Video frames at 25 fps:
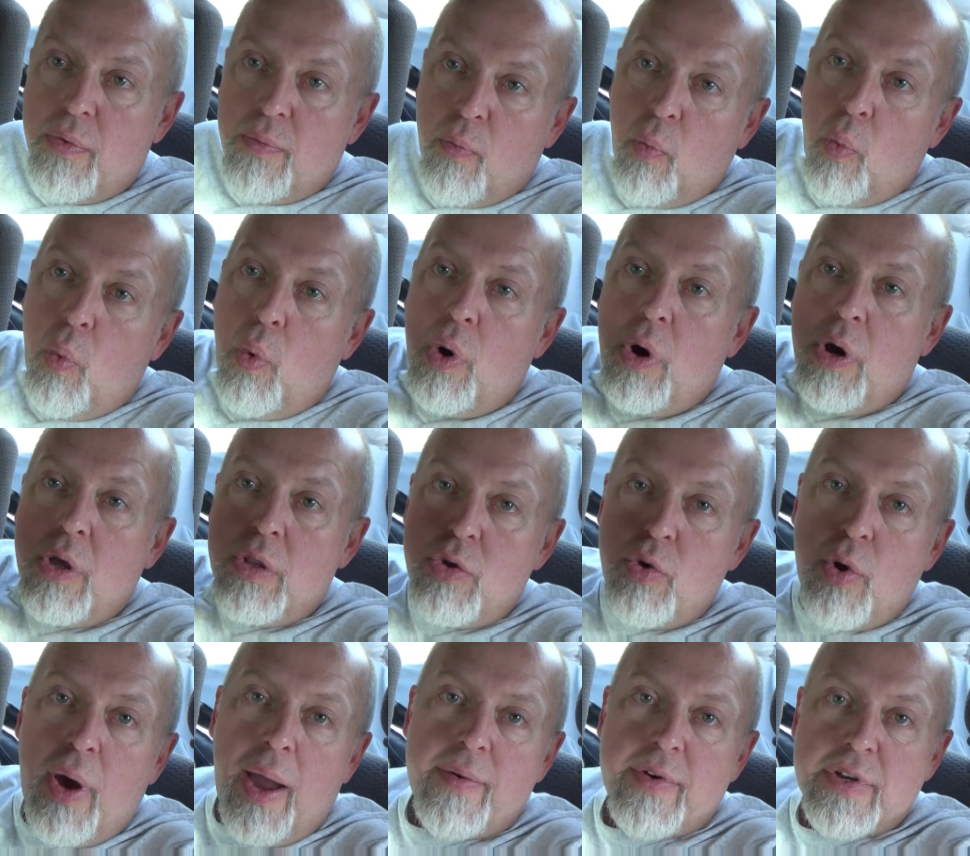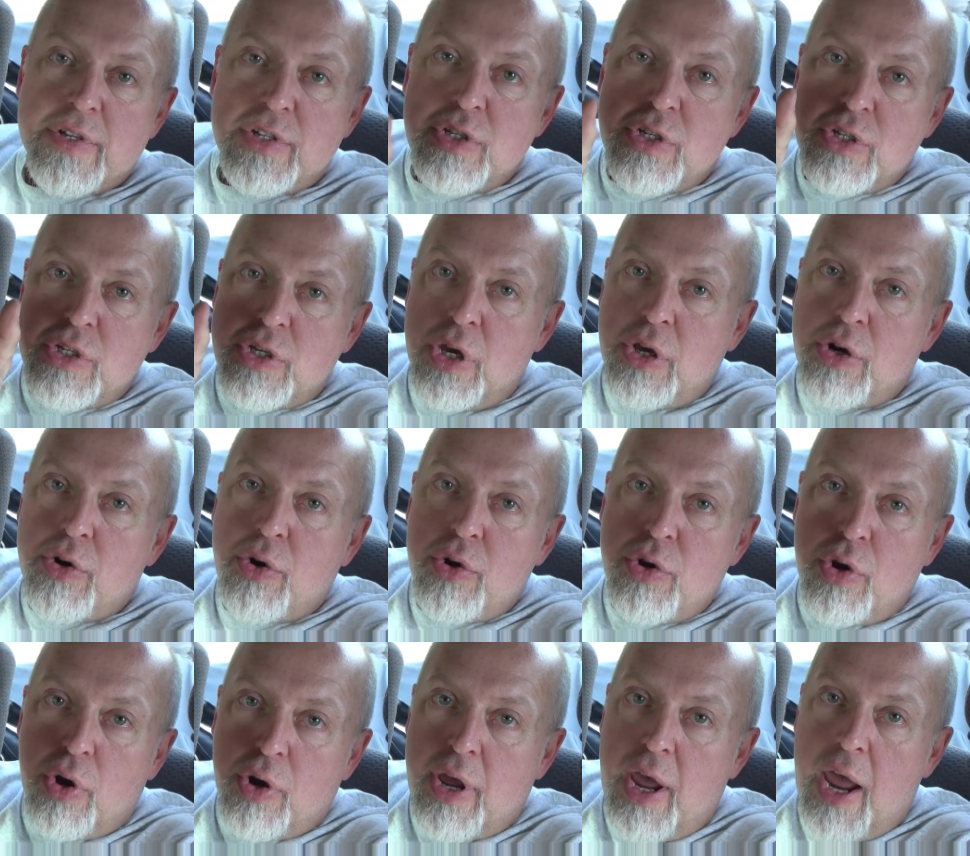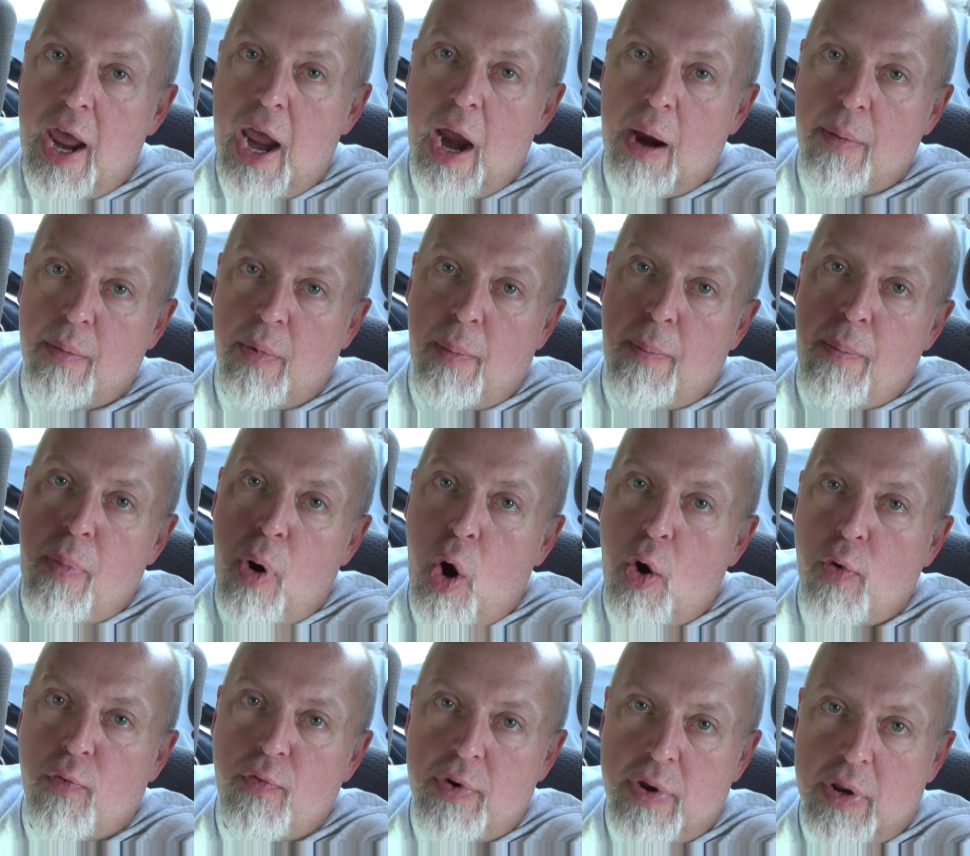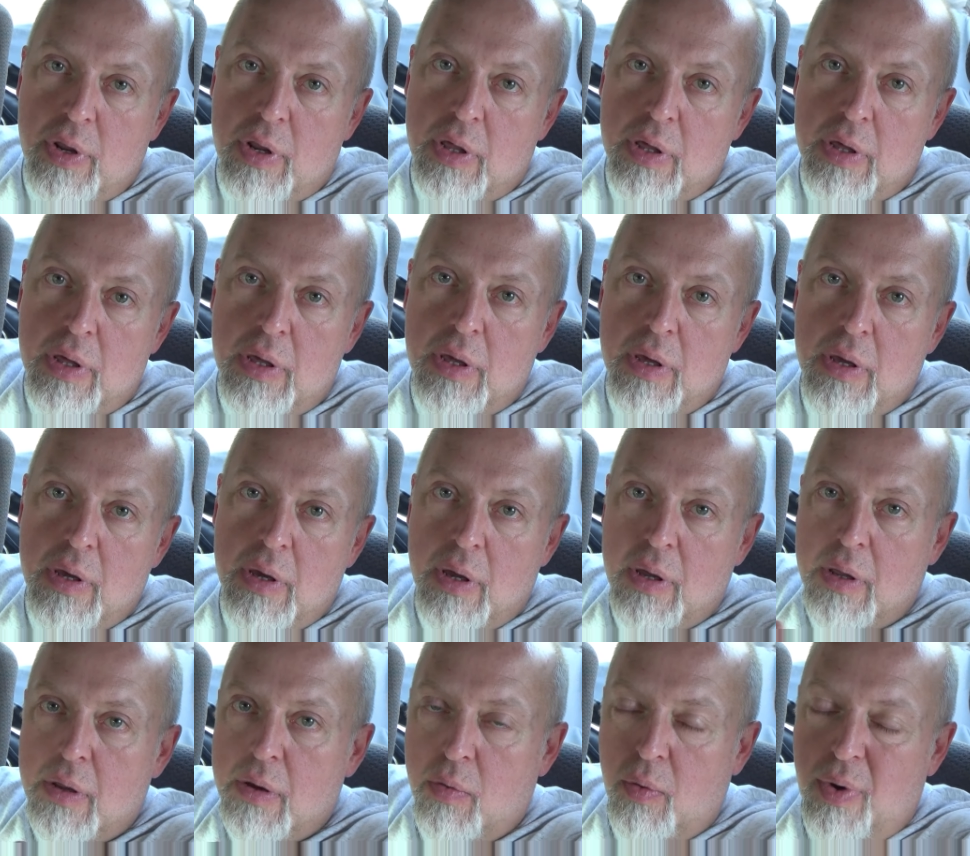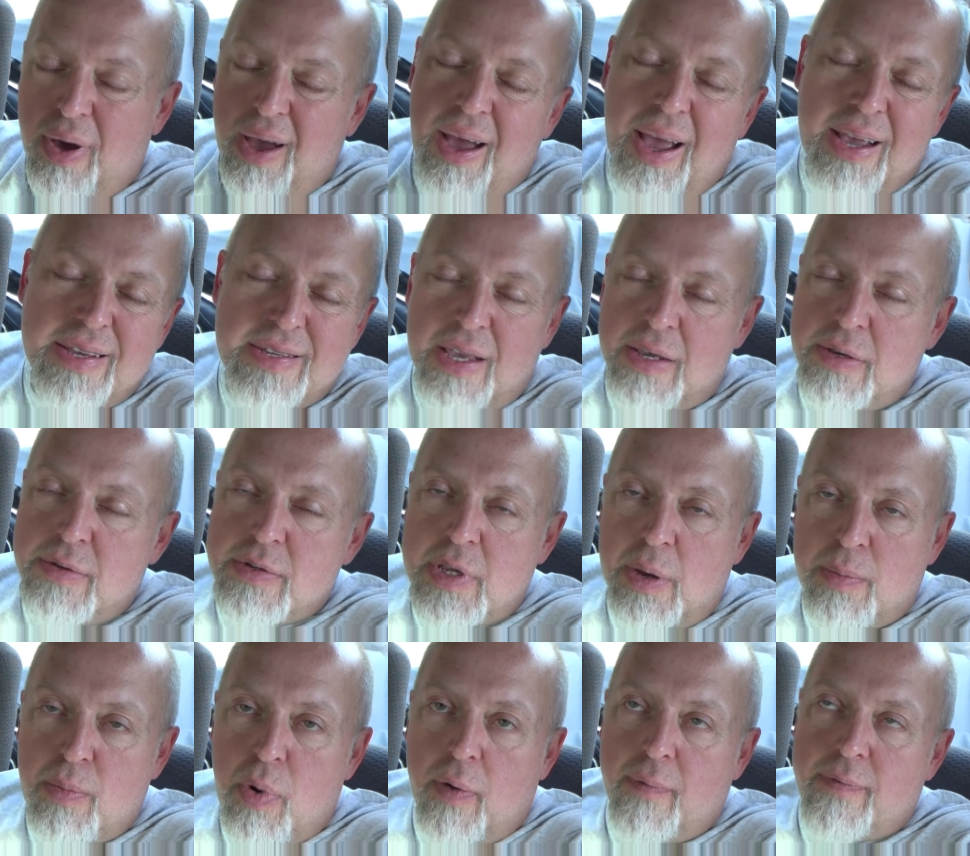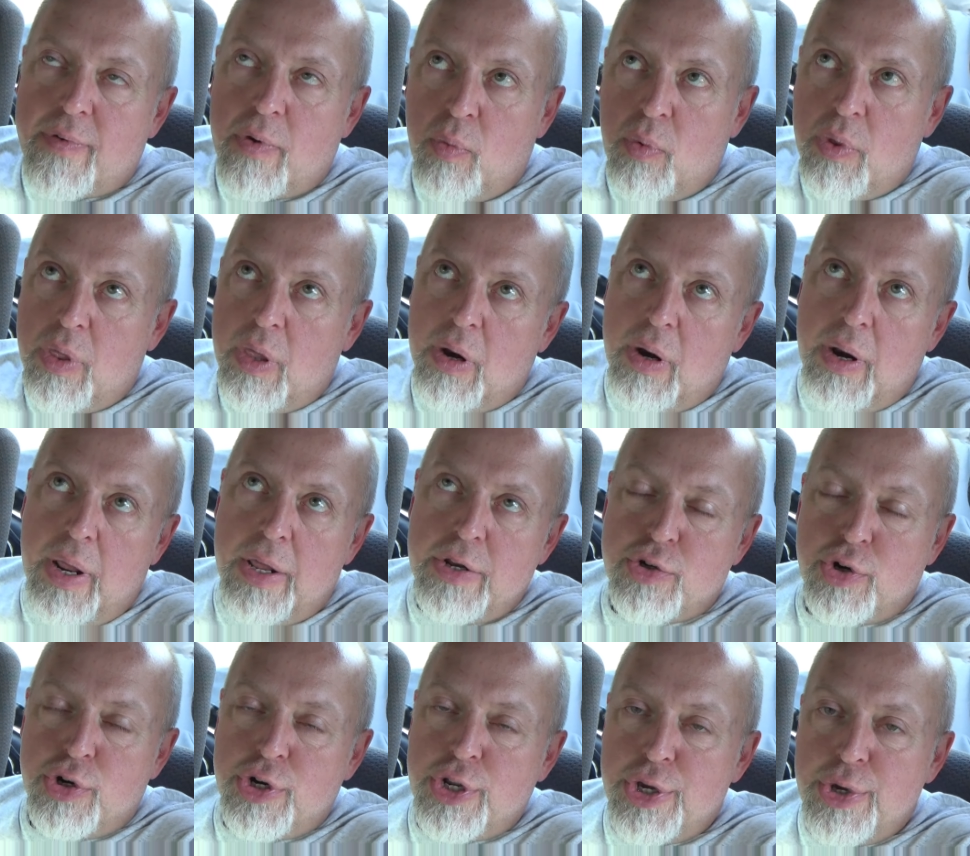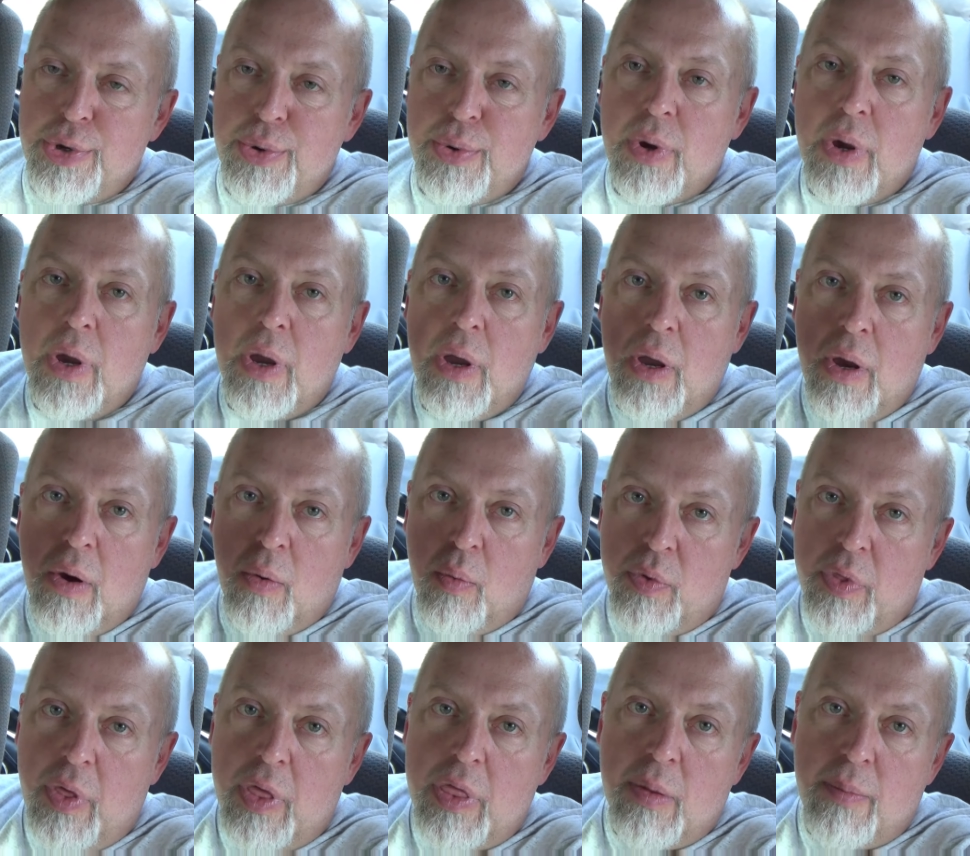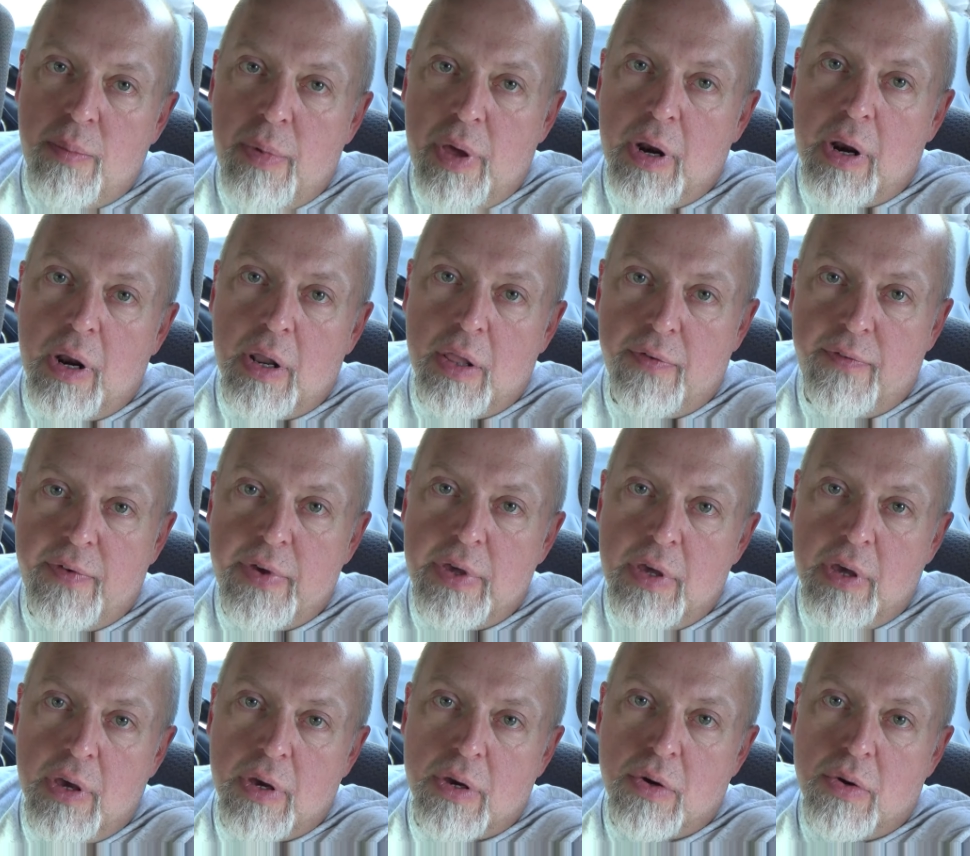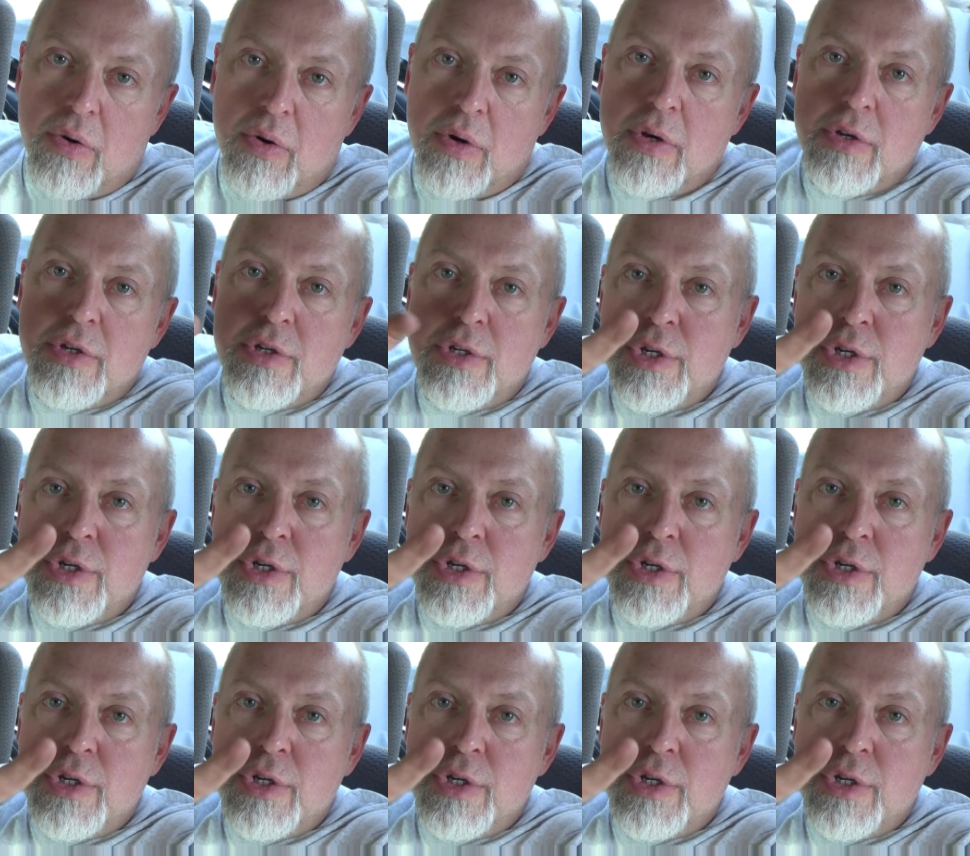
One, you'll have to center your camera perfectly, well, I say, say perfectly, within an inch or two, within the middle of the vehicle.